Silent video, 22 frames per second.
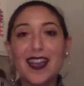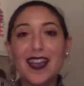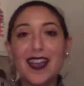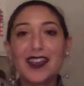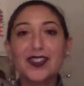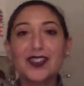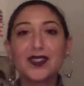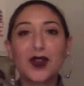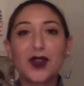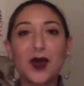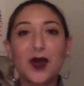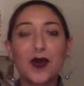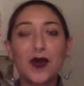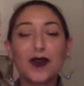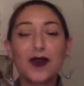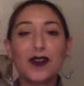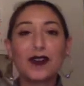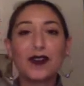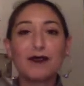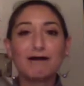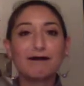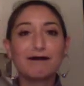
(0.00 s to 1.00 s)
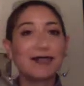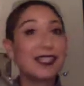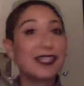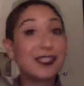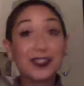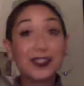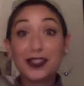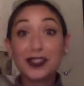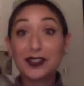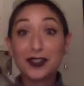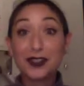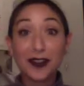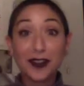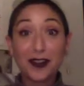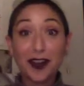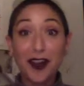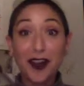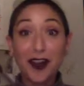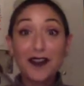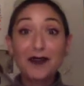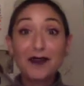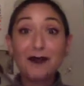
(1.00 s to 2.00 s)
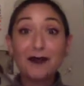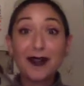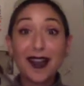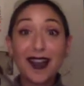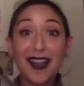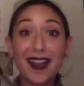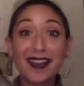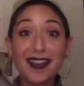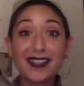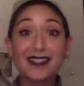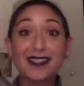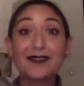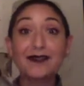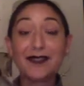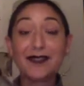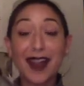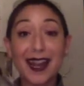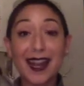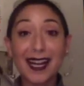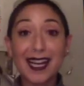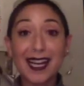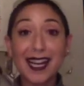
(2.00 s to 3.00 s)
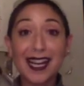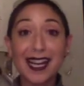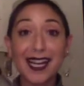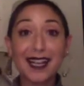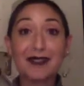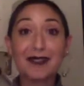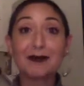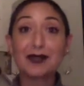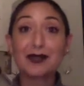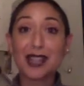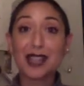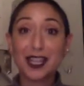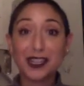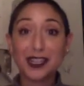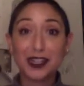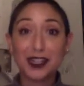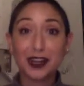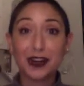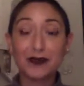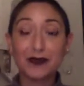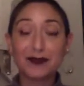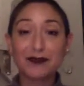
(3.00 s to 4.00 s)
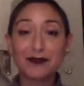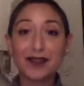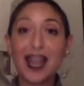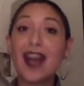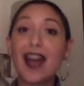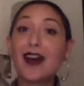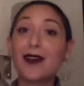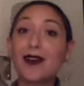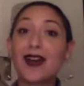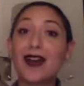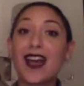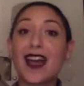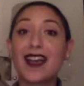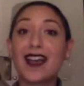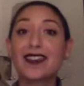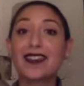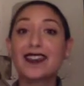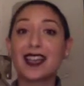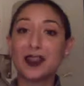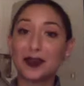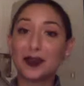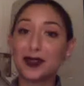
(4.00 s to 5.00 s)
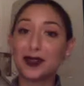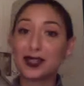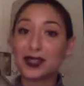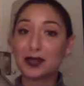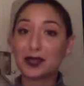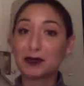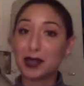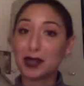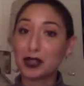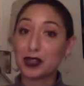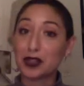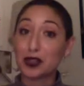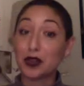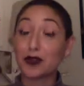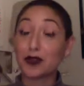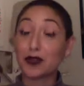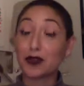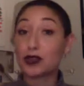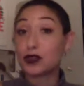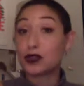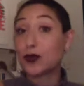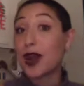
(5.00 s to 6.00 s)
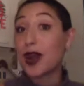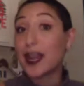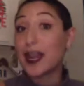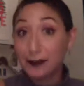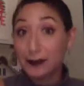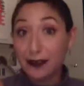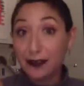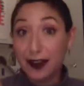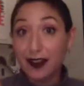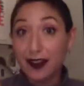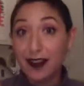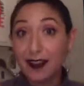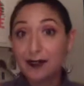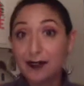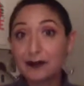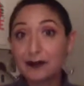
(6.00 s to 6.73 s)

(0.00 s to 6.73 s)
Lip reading: So let's just start off by defining pleasure. How, as a holistic pleasure coach, do I define it?